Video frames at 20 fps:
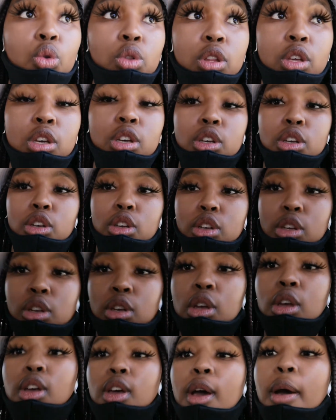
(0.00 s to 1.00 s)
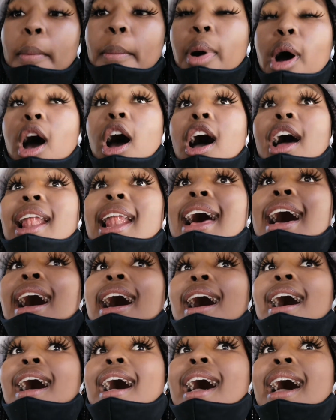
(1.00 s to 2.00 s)
the
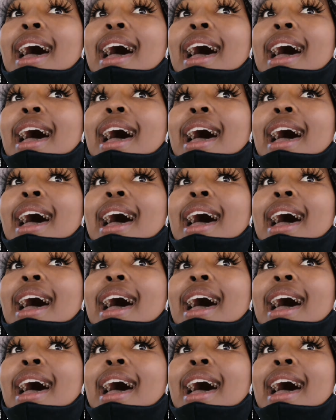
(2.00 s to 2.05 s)
parlor.